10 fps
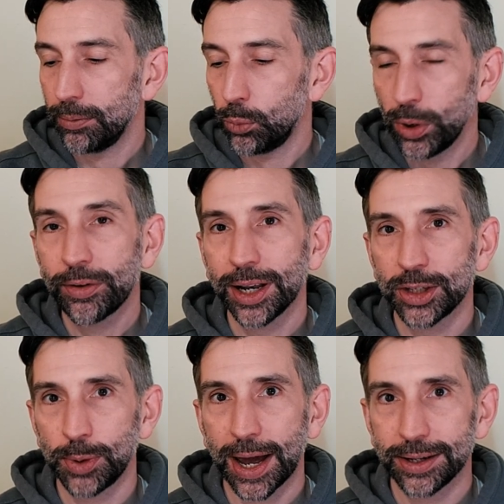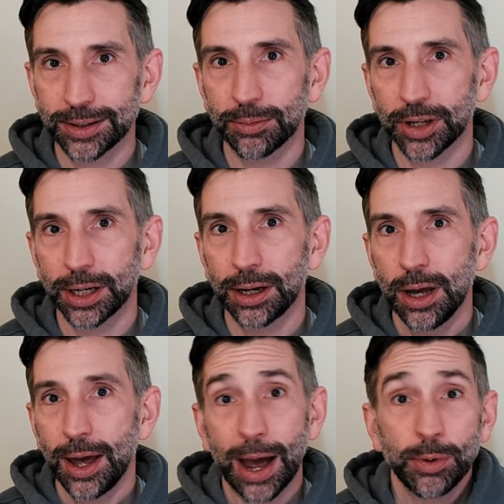We realized we had something
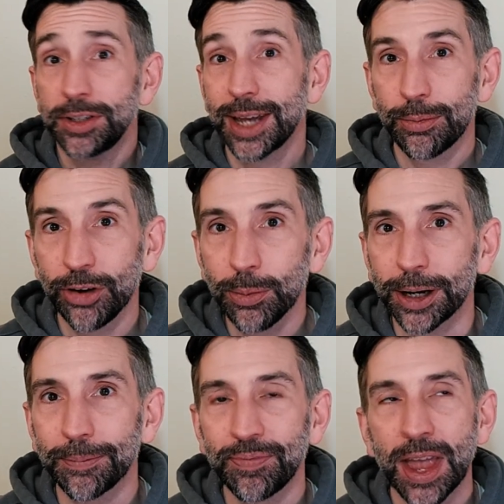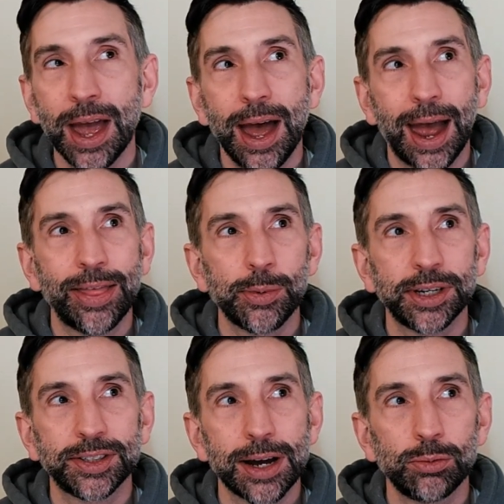and we just kept filming. And then we
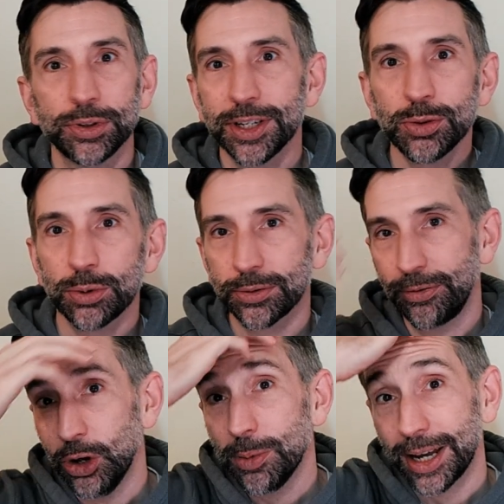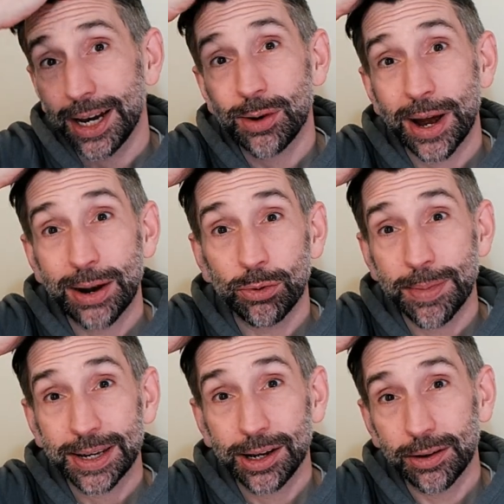decided, well, since we're filming anyway and we're
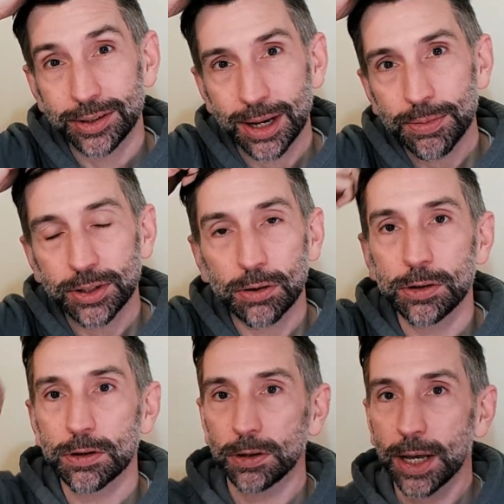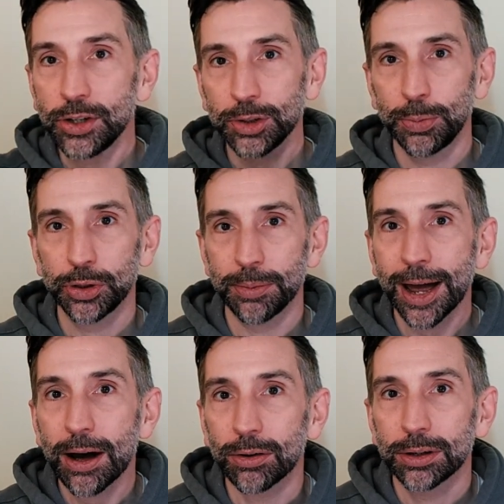making all these episodes, let's just put them
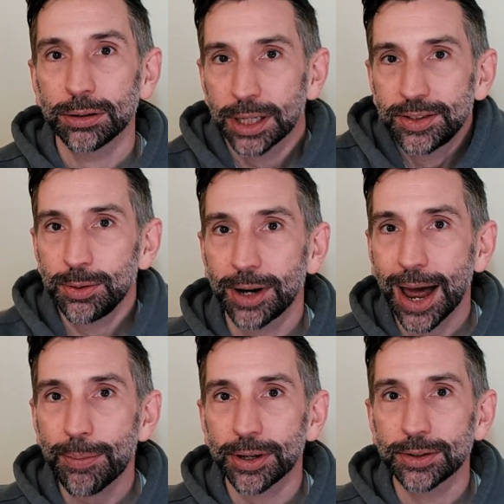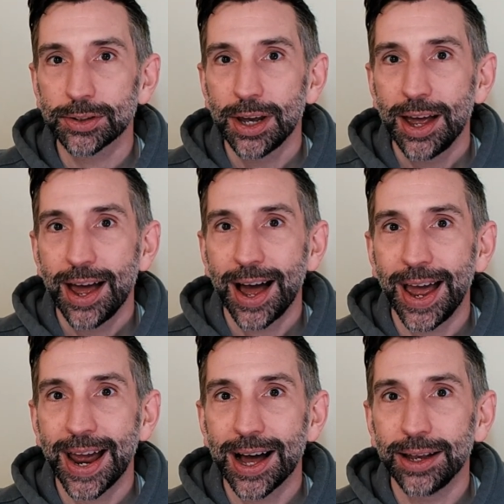out. Let's see what happens.
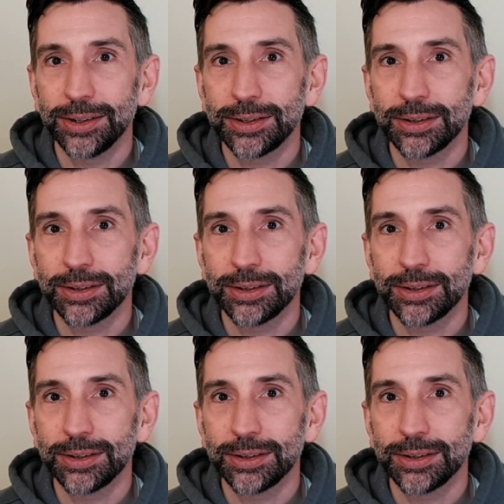And